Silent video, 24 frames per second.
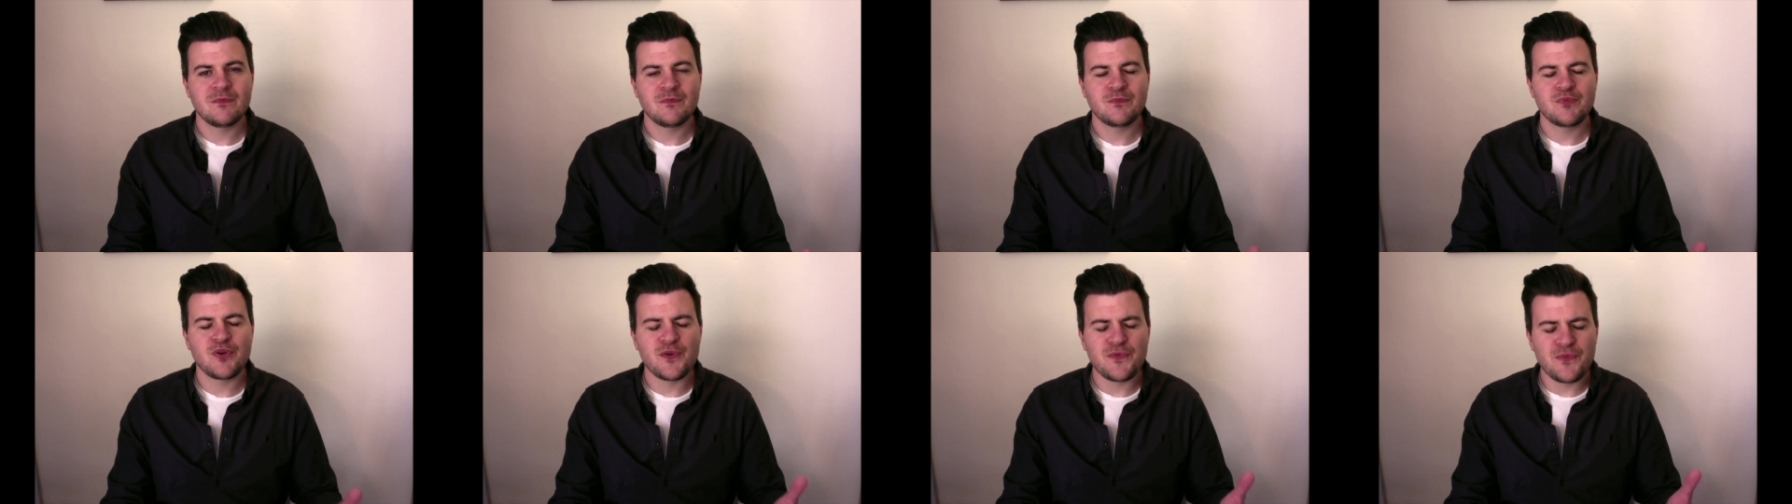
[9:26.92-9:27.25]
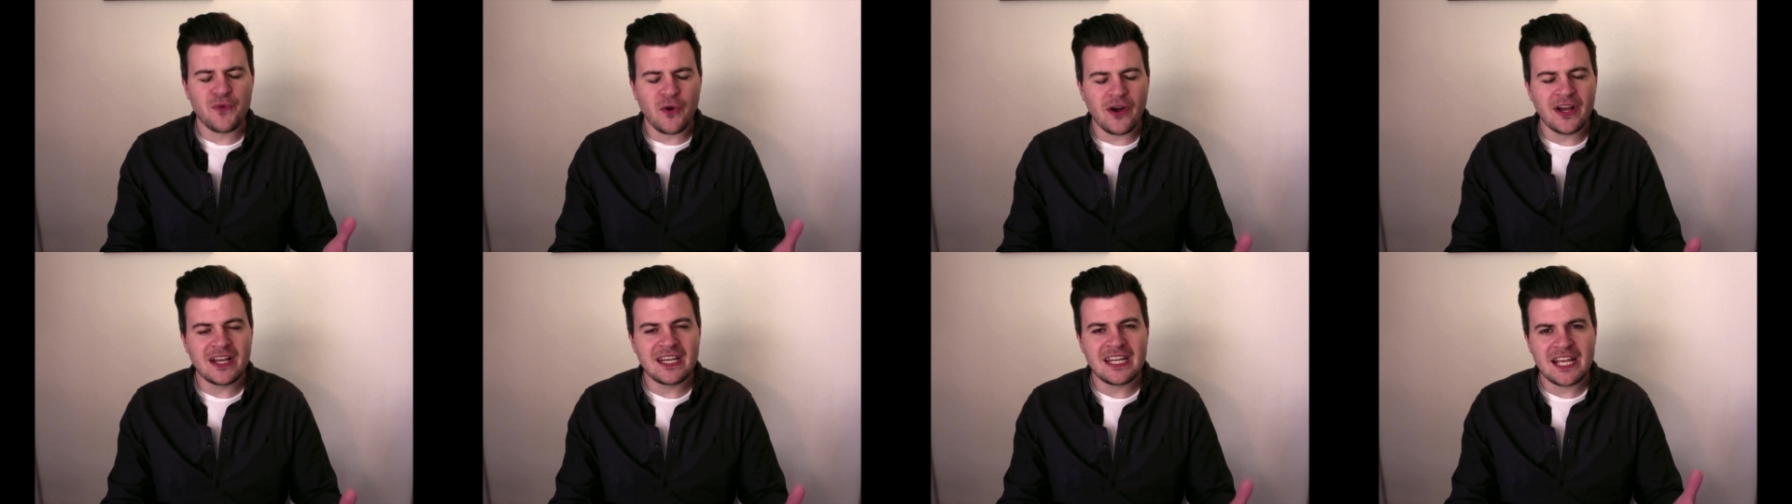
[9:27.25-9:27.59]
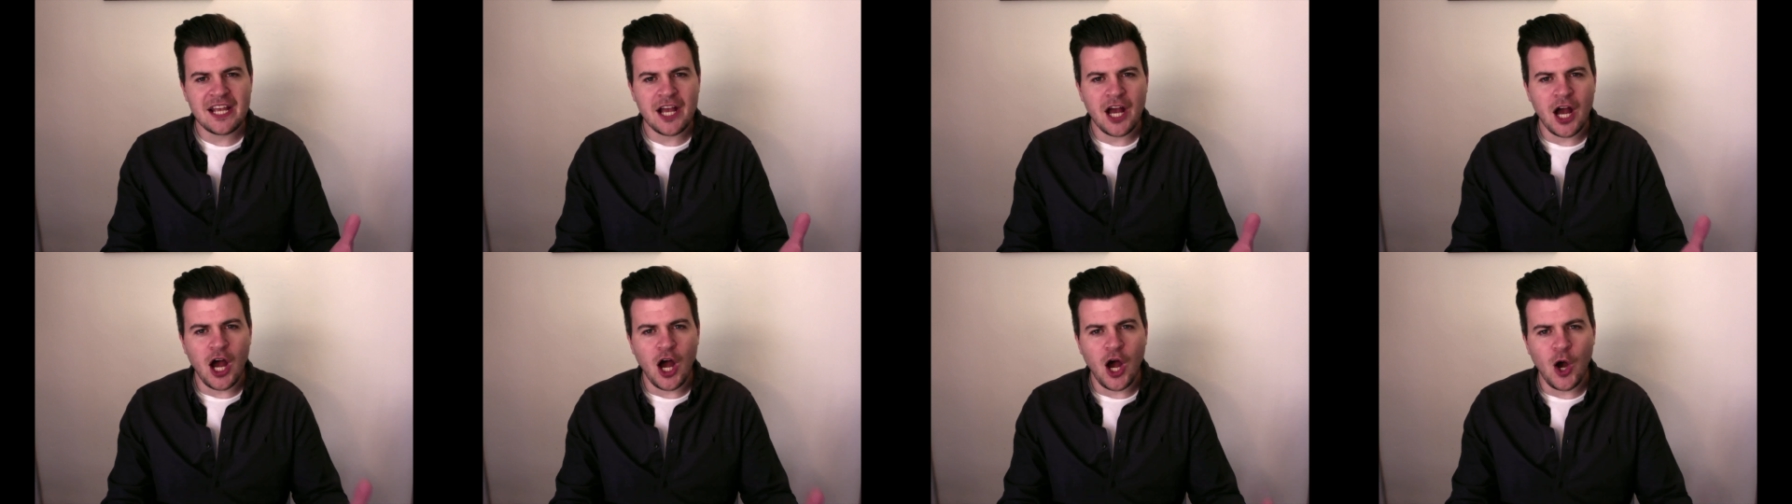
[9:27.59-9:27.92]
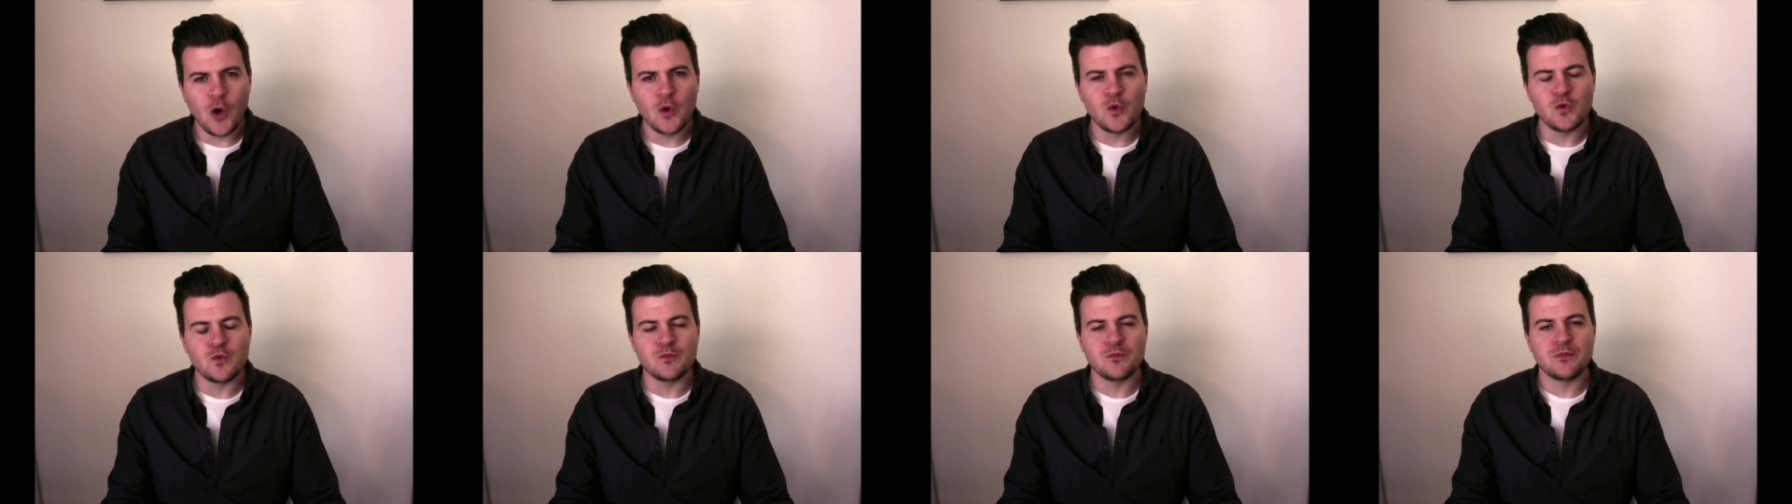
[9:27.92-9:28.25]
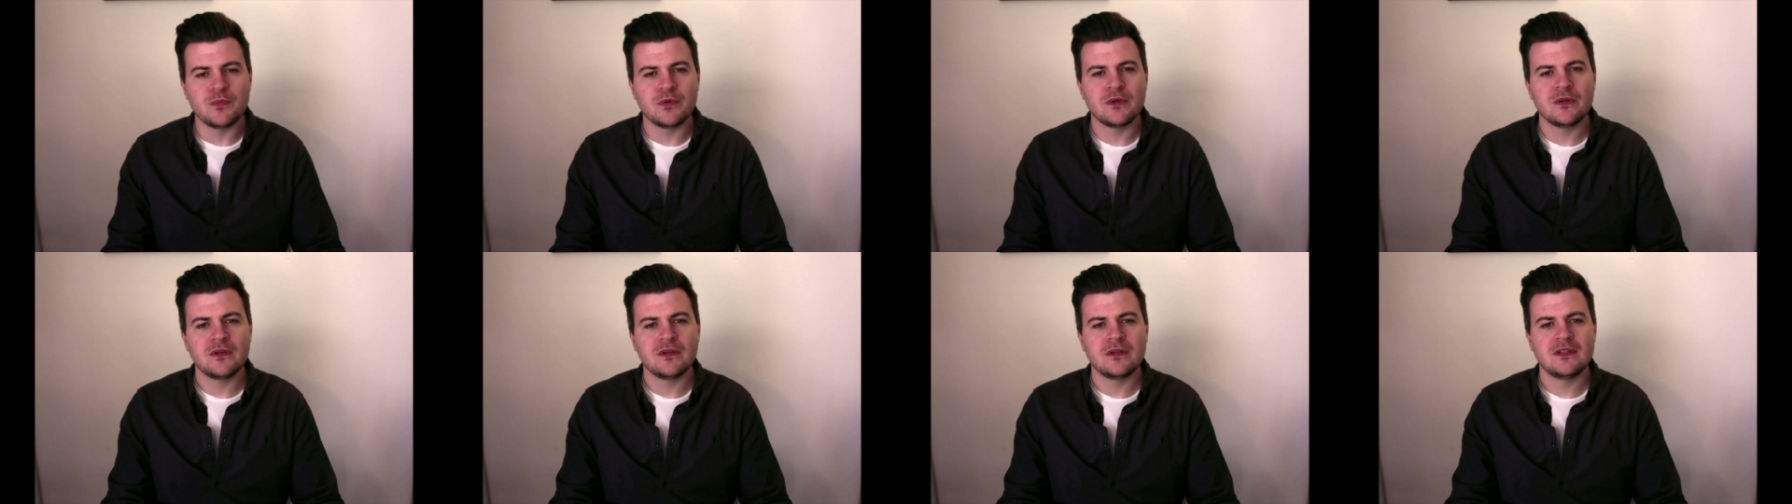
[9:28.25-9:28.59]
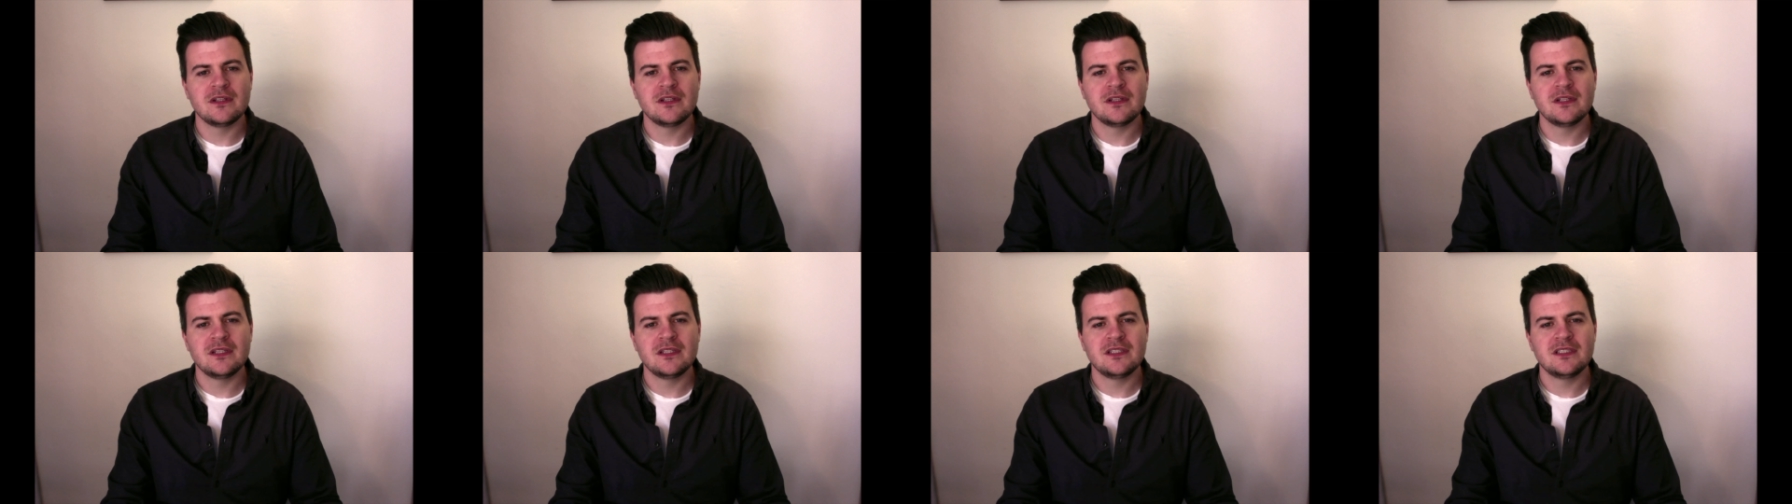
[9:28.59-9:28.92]
providing hope,
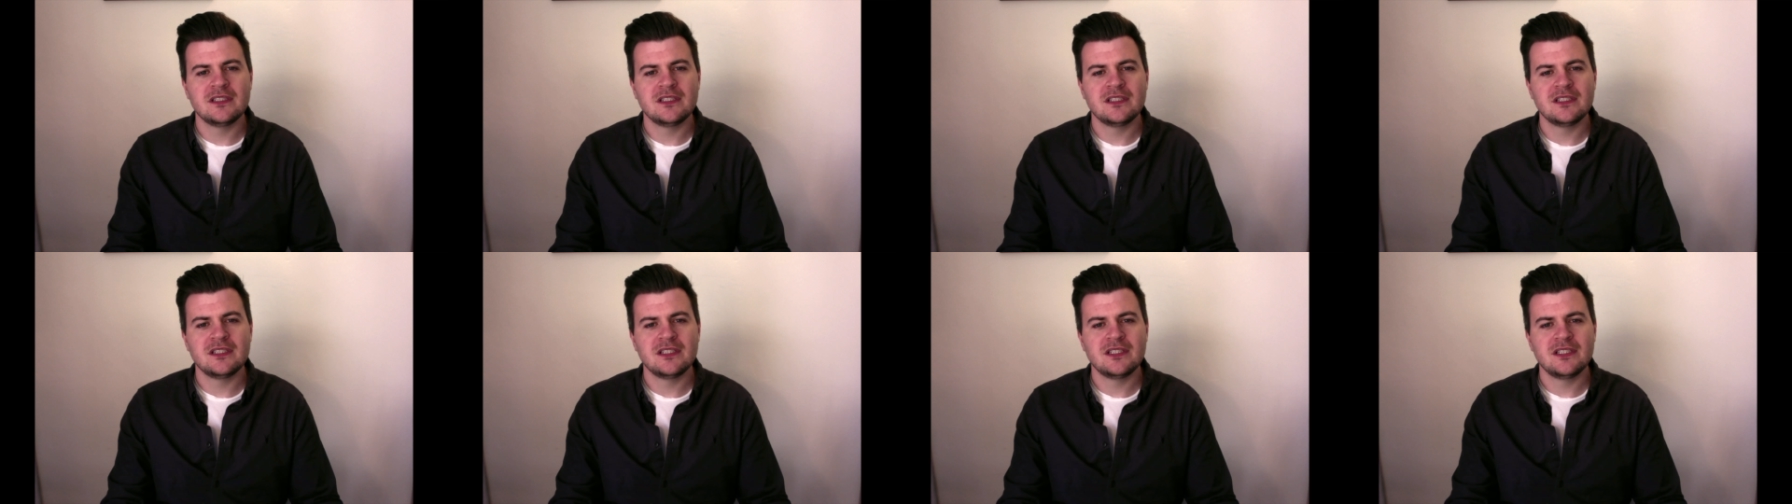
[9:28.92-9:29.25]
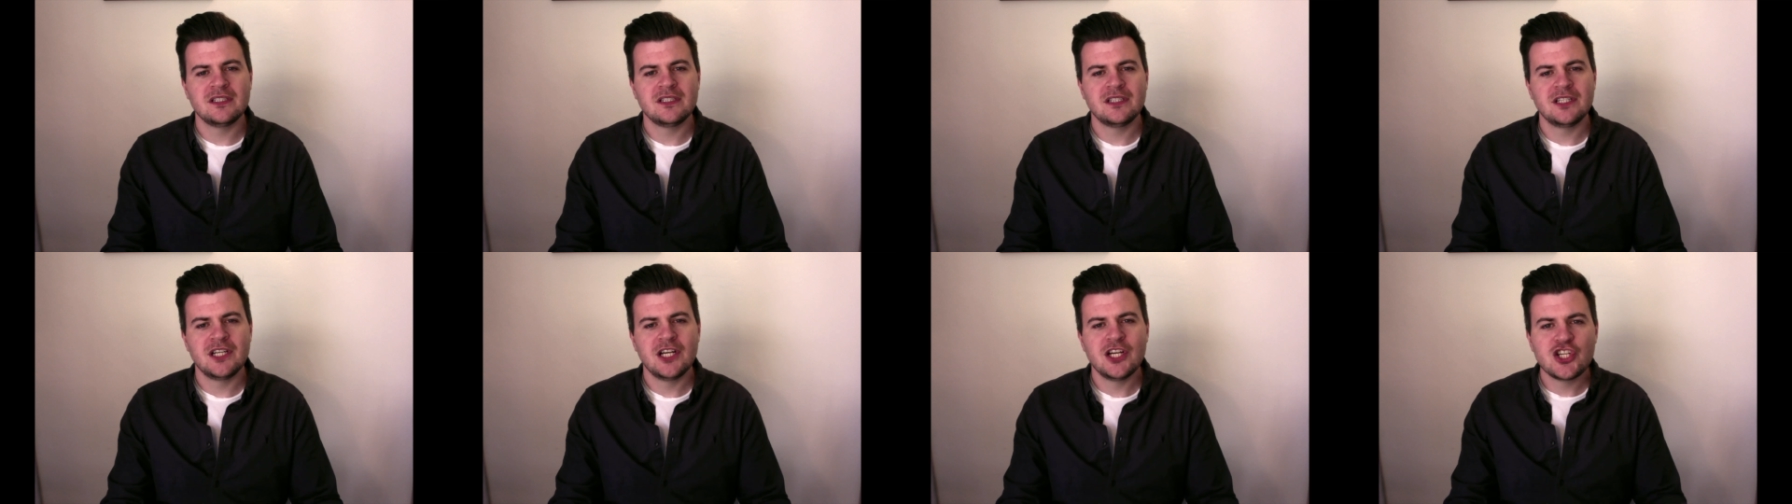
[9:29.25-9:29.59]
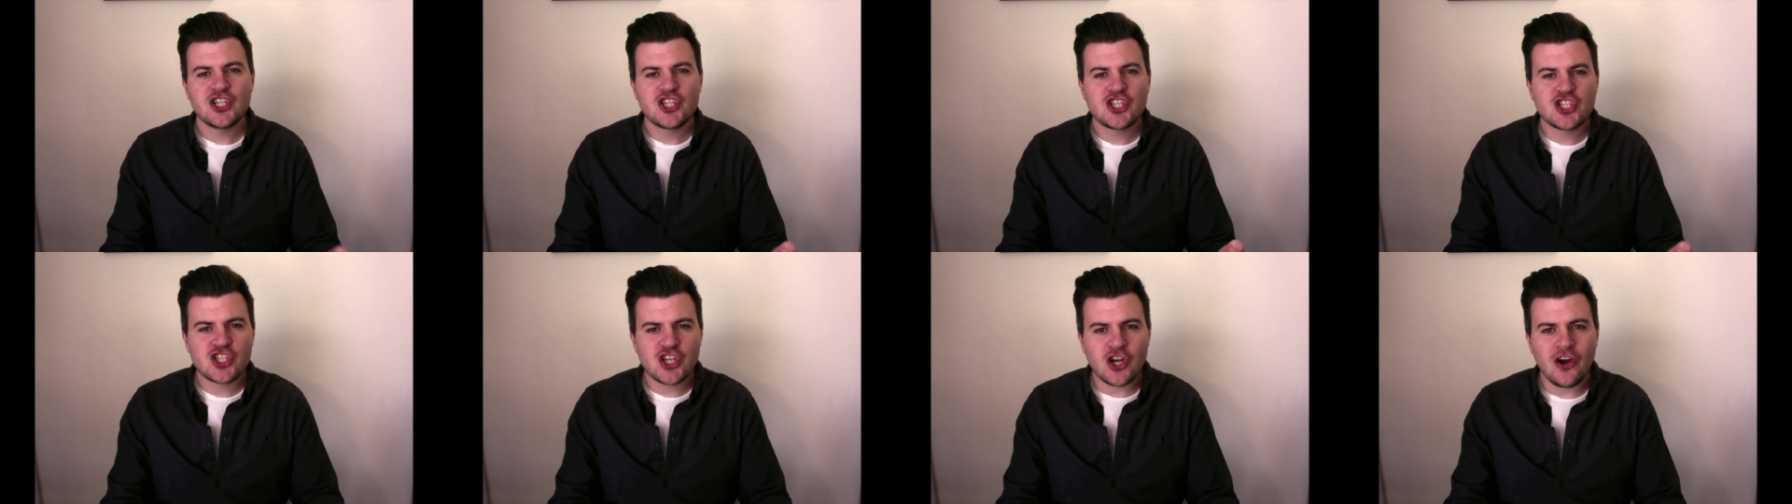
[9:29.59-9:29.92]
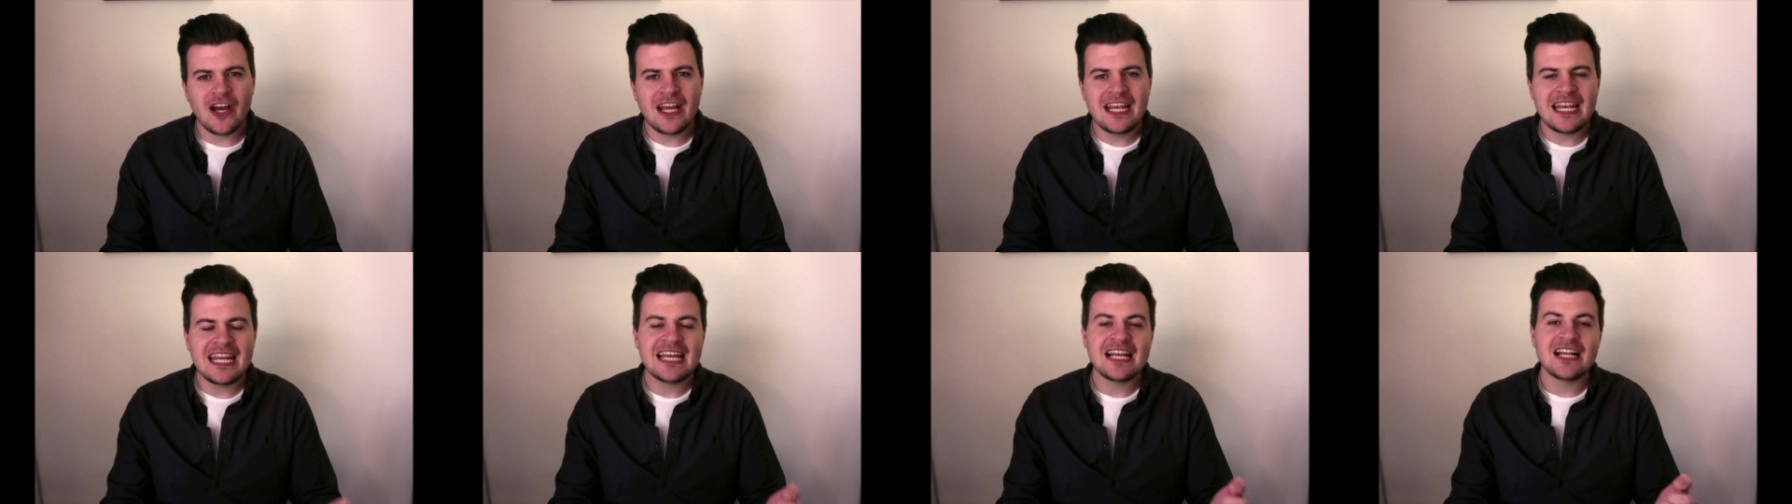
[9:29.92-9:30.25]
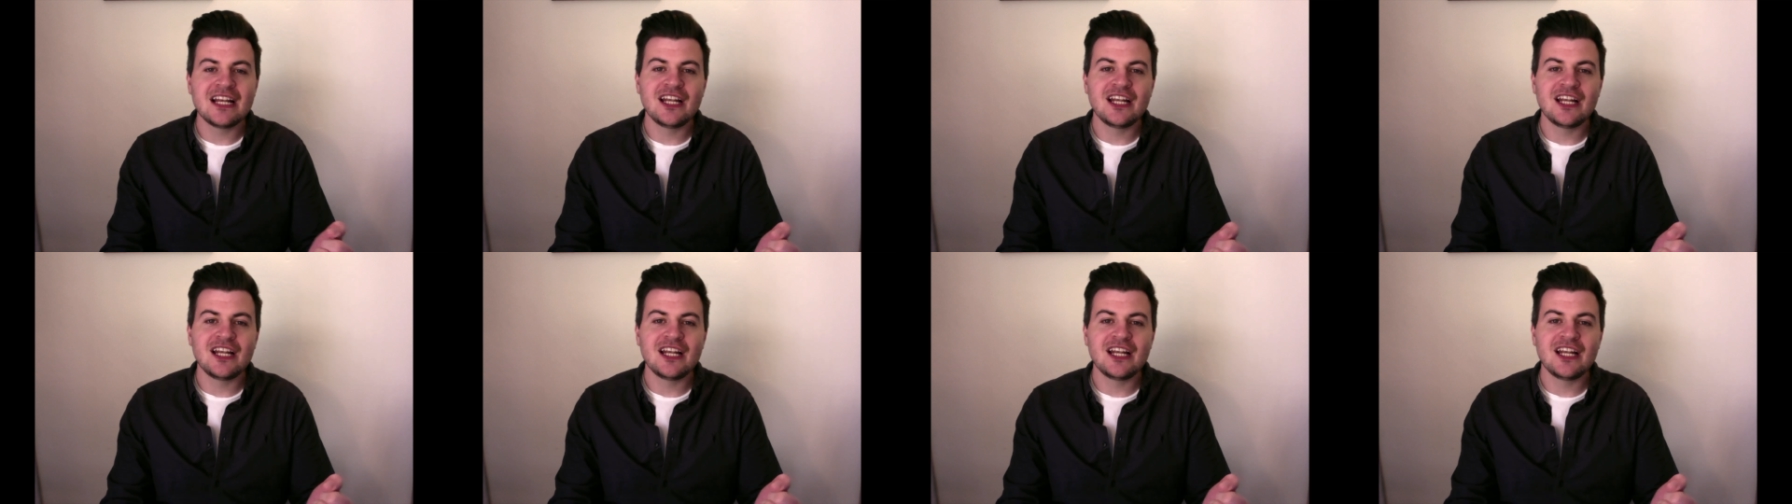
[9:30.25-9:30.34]
shining